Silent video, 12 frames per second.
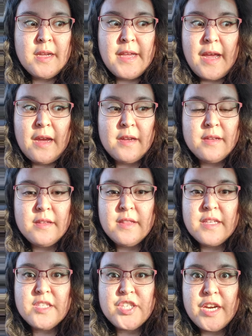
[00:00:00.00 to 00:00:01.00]
yeah,
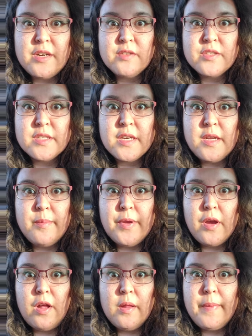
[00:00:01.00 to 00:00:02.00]
this channel is going to
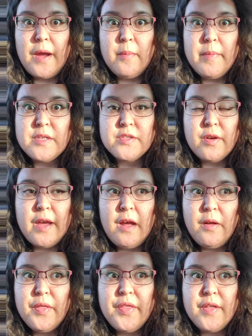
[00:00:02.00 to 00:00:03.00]
be all about mental
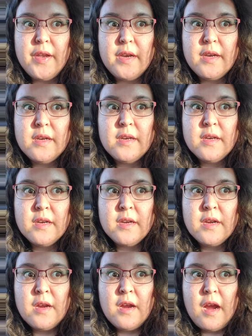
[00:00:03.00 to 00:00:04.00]
health and
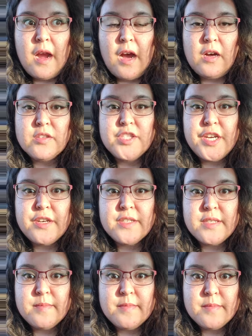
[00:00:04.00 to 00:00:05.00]
I'll share
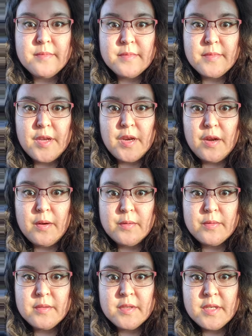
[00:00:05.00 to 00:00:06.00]
some, you know,